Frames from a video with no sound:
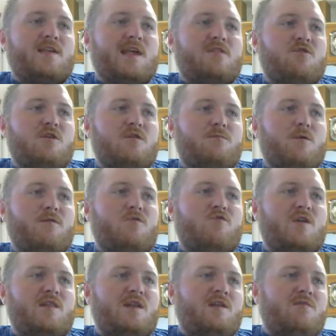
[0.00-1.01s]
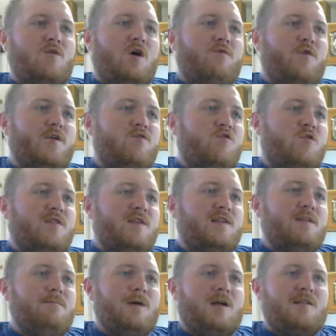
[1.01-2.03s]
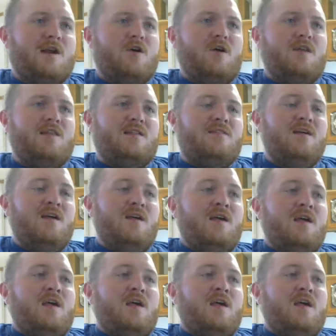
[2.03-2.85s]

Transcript: Gaston is moving toward the northwest near 16 miles an hour in this.